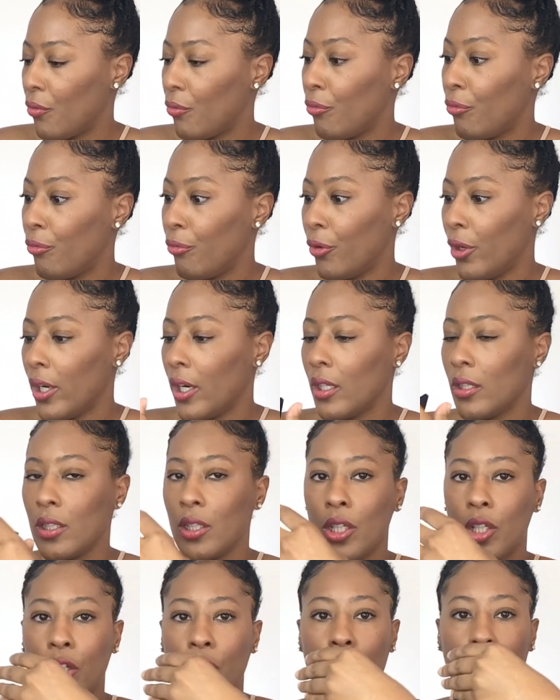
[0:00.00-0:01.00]
really
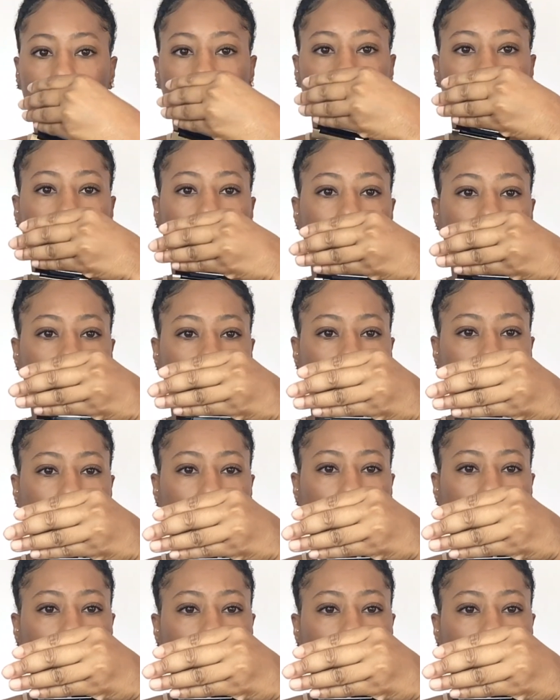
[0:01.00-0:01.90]
cute eyeshadow.